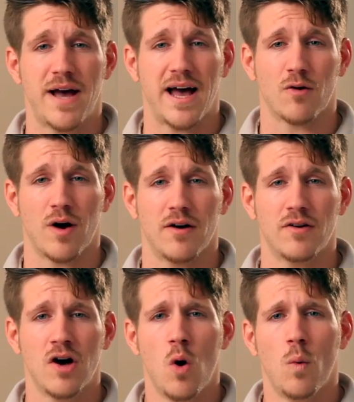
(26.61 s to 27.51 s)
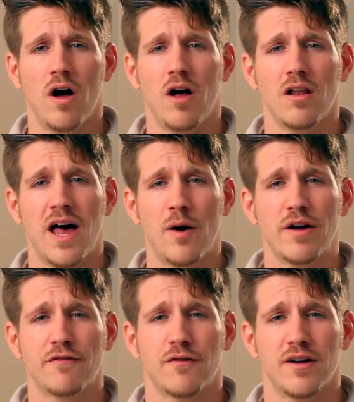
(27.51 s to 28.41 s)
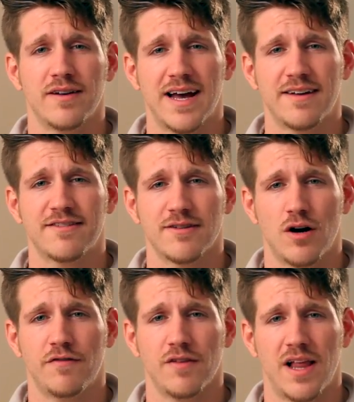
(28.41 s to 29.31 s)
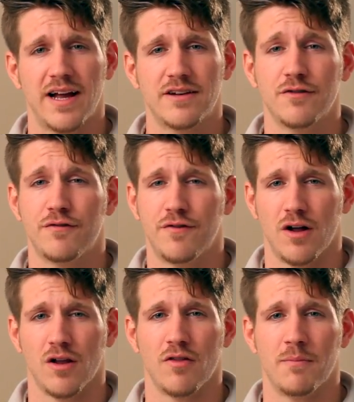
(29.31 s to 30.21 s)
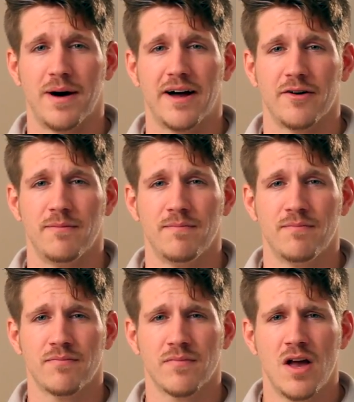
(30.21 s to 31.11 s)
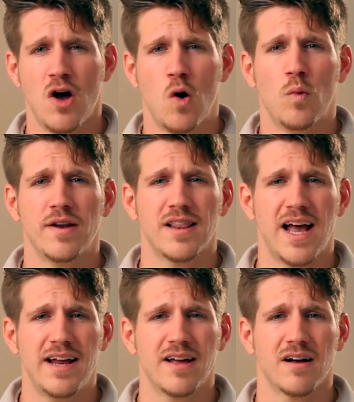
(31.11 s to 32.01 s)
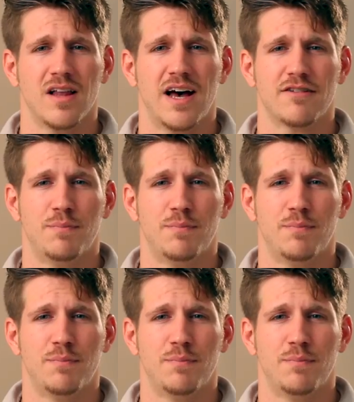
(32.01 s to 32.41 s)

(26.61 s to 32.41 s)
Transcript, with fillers: background while allowing for a nice soft light to fall on the bottle. When lighting a glass